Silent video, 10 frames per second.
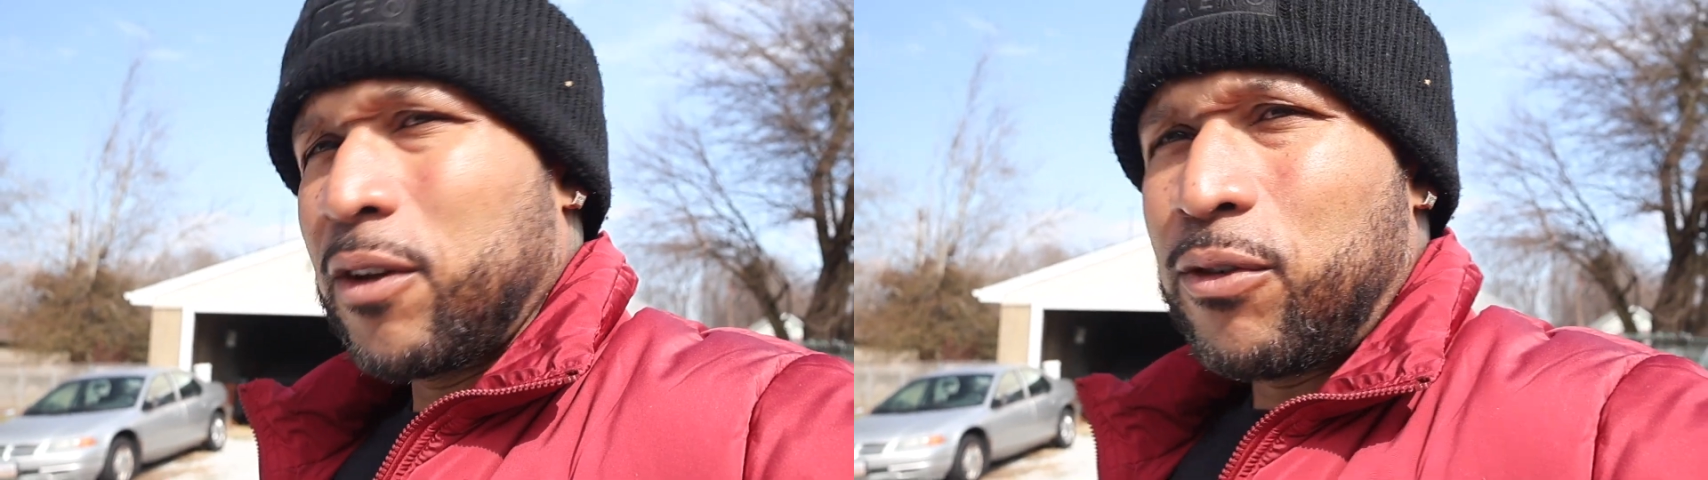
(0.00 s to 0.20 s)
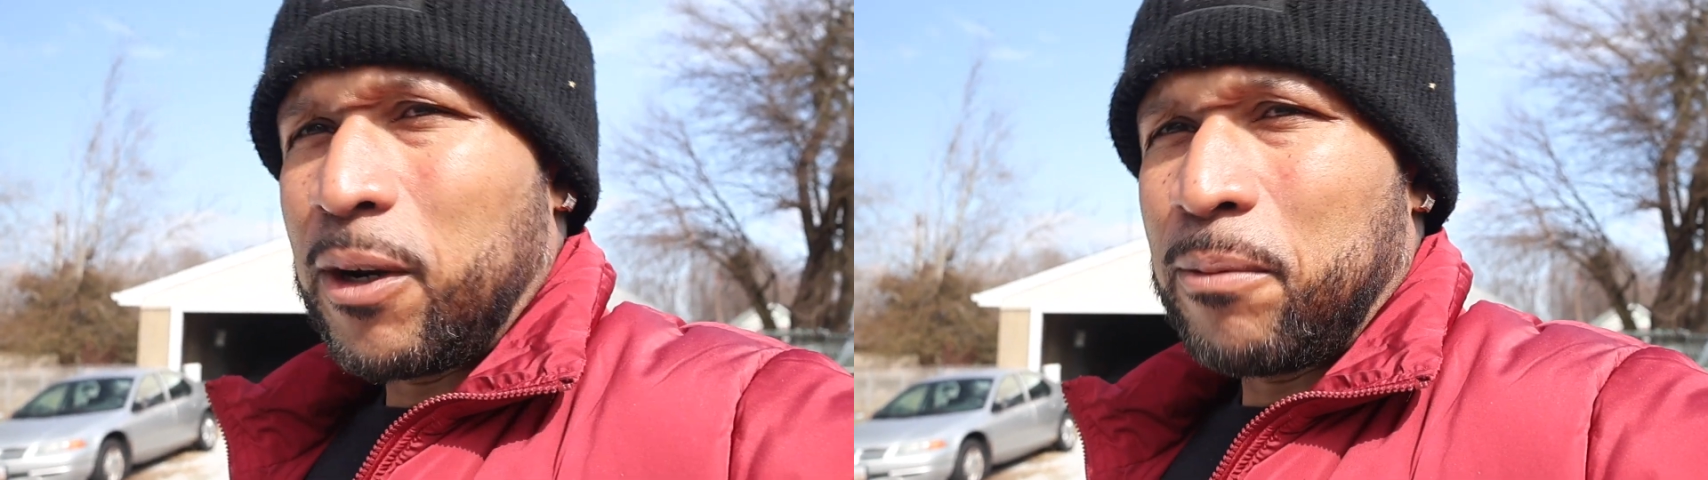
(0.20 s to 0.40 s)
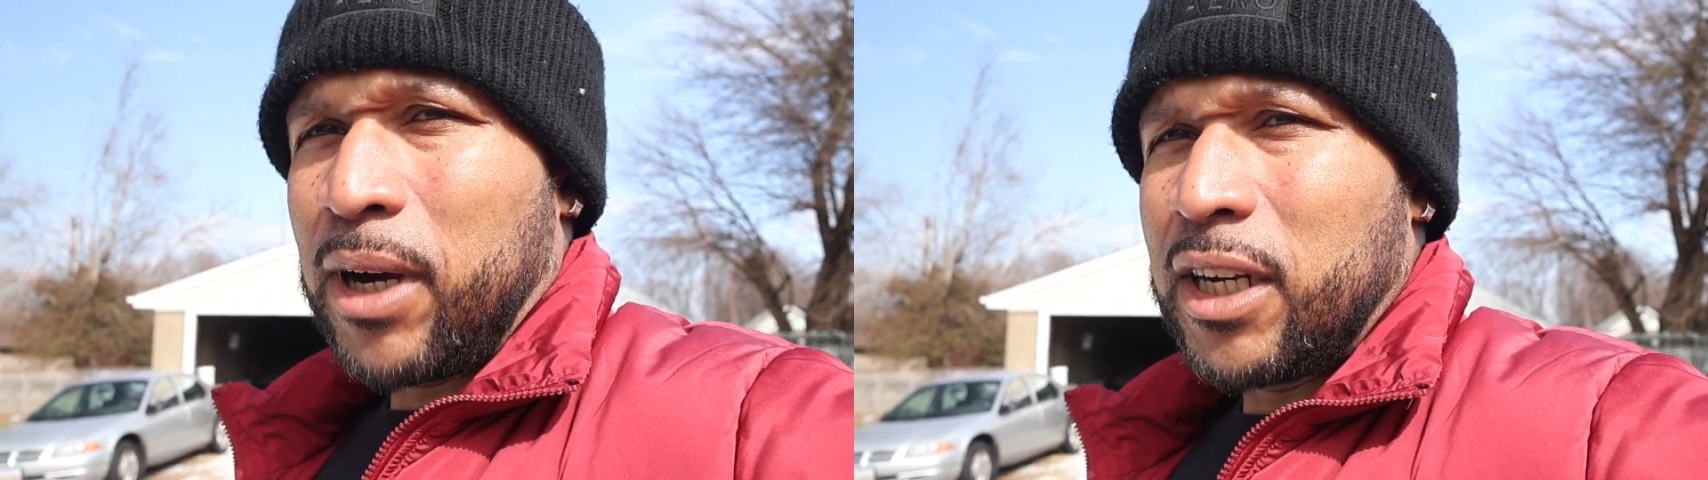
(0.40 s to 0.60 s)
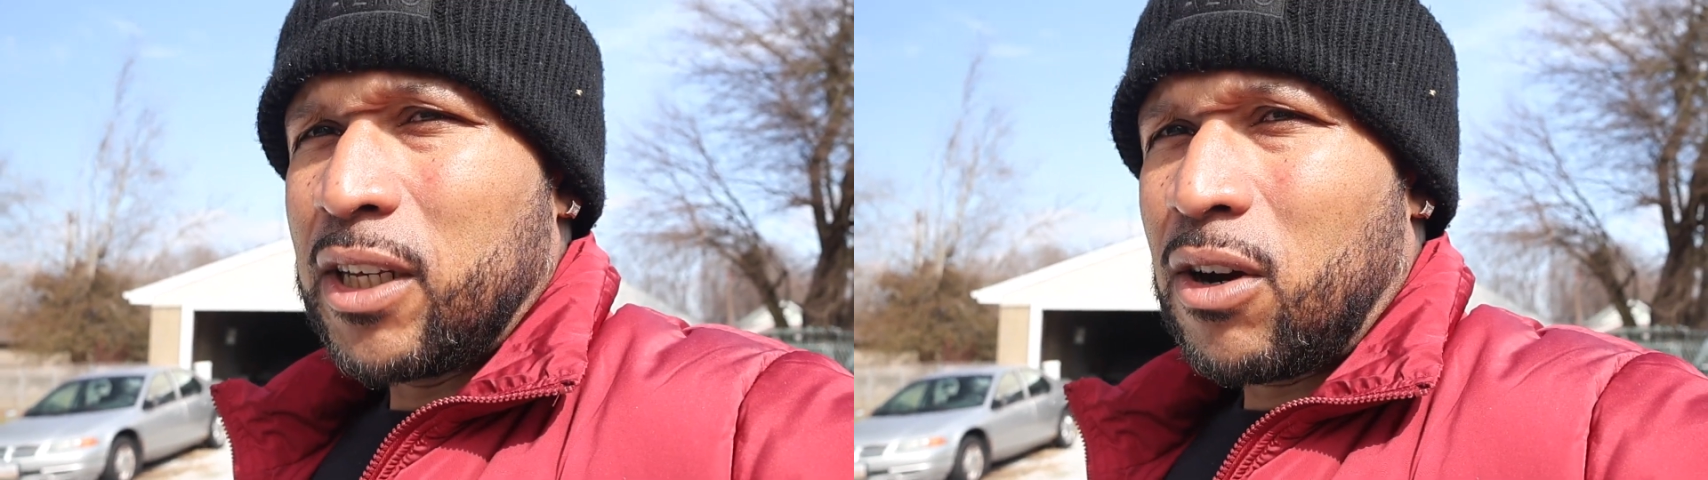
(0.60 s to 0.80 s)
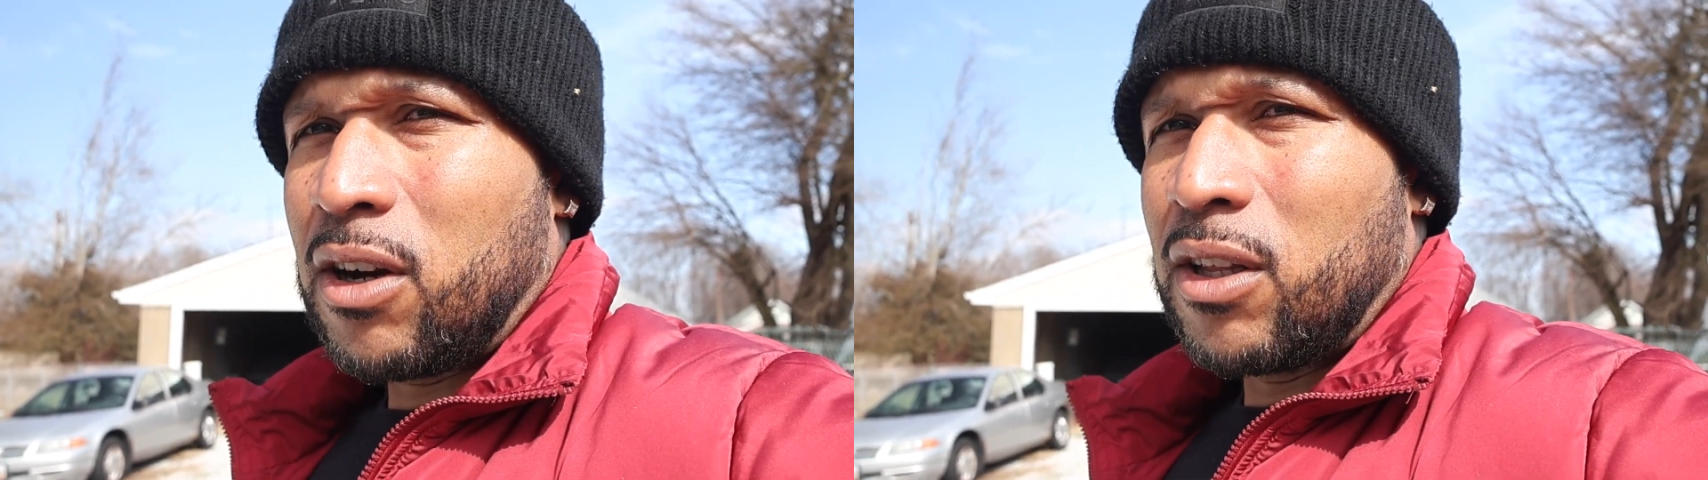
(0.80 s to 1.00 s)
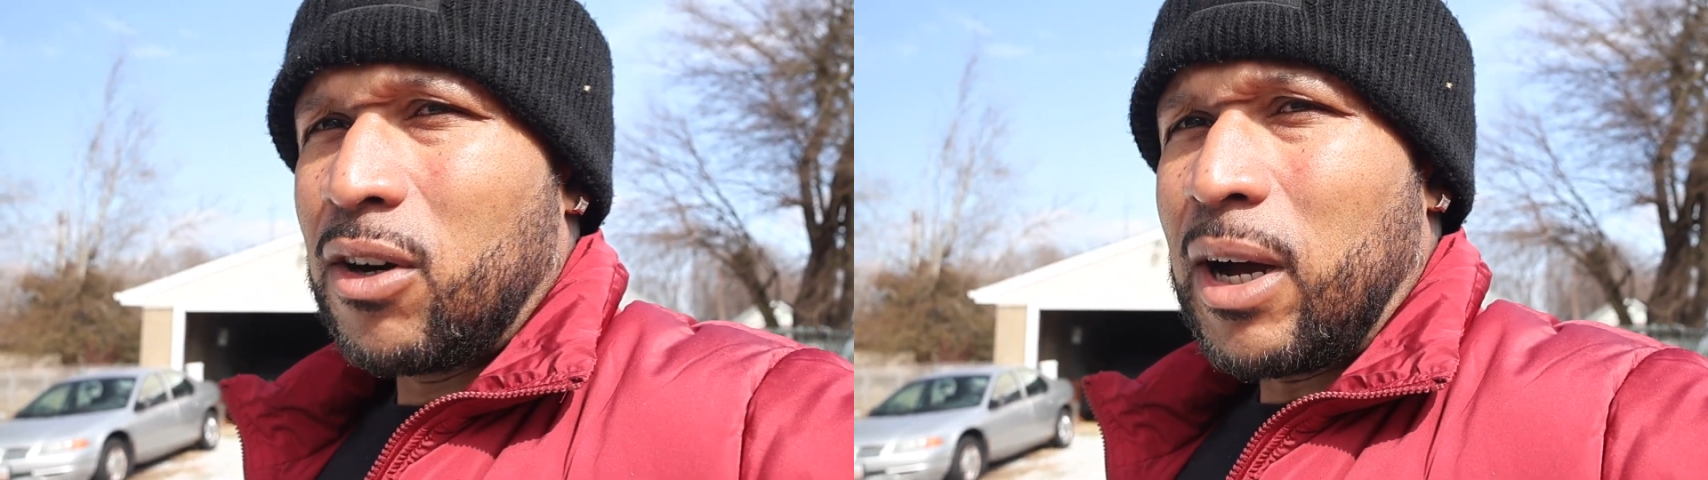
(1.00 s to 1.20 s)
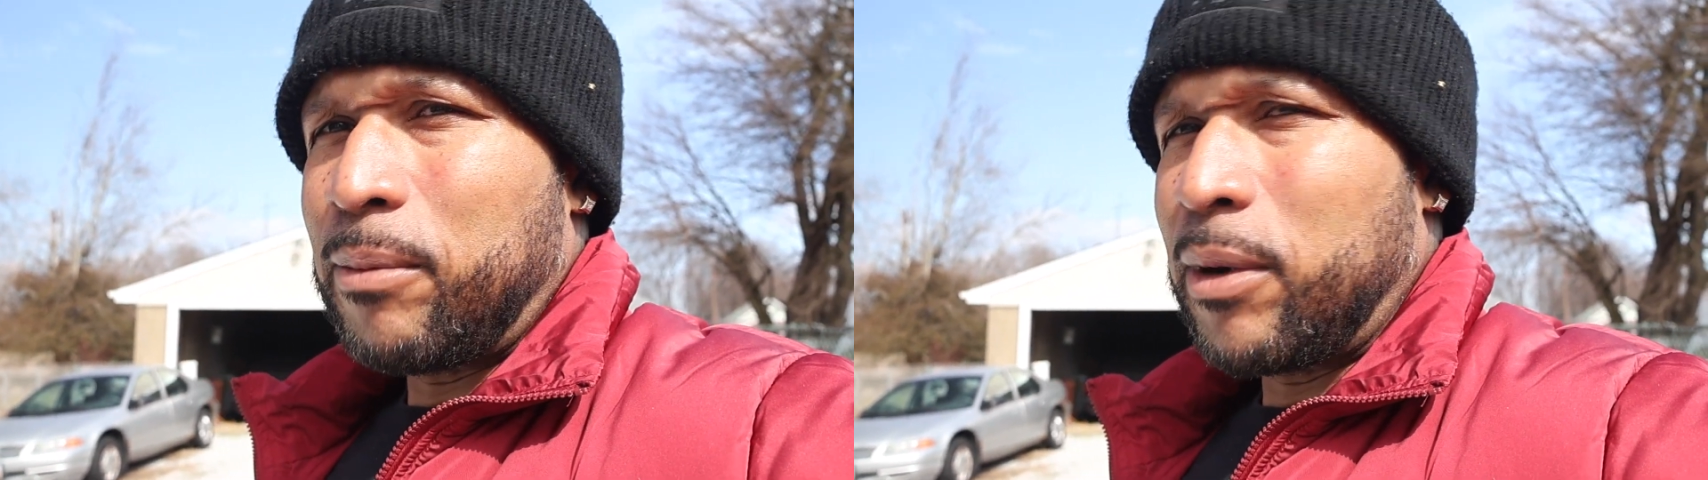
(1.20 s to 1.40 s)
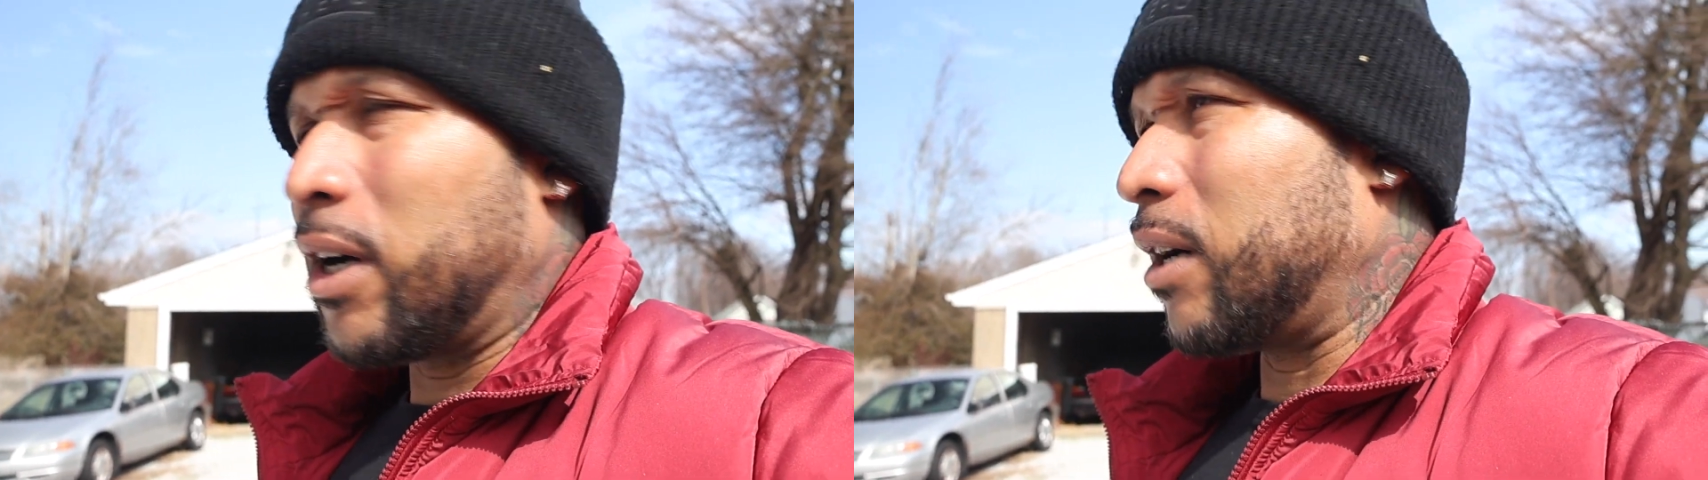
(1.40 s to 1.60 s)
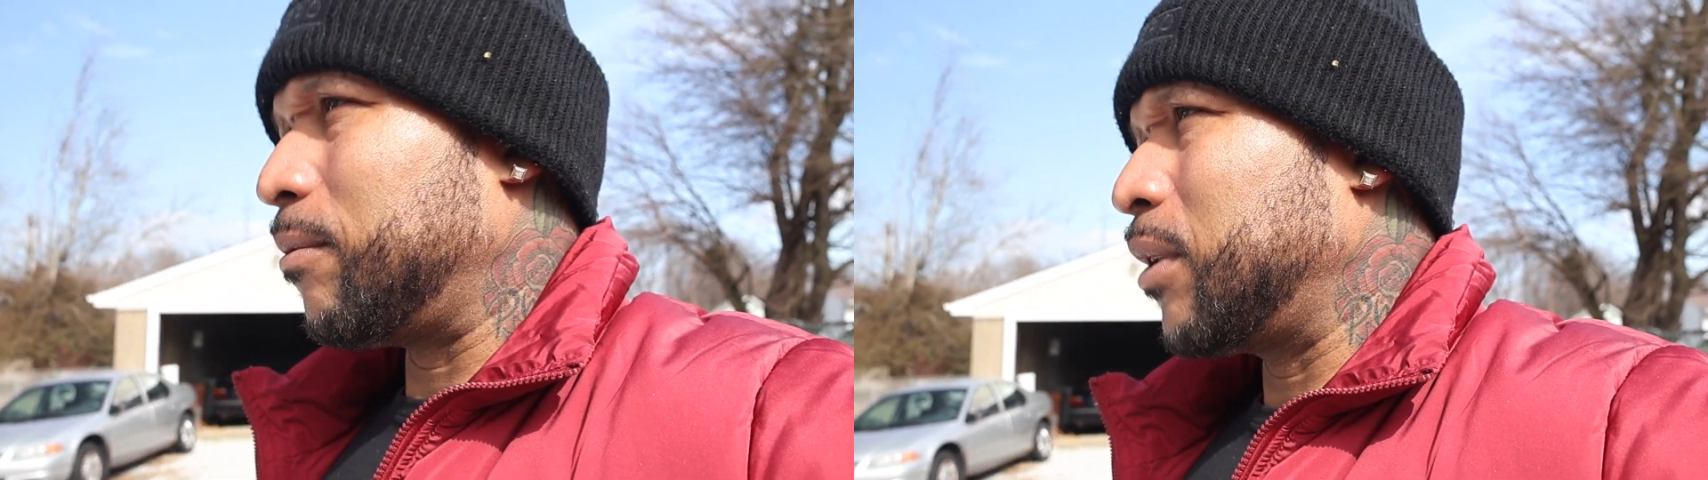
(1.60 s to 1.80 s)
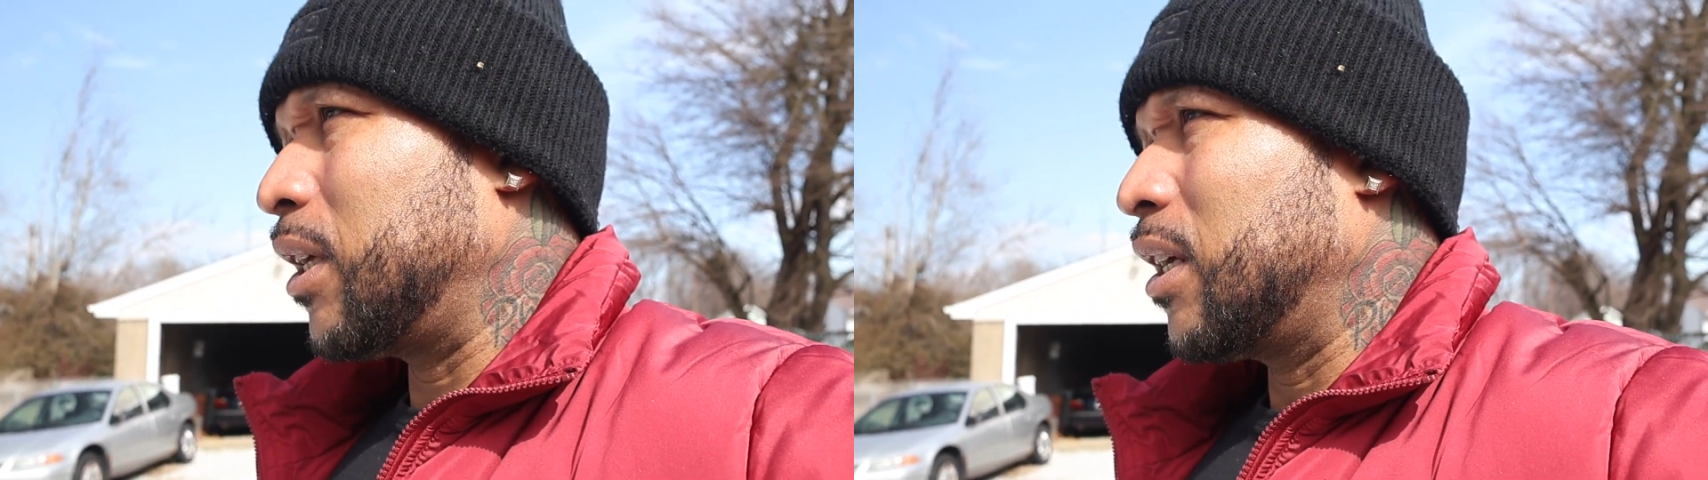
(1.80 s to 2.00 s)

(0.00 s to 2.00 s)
for the Monte Carlo. I'm um,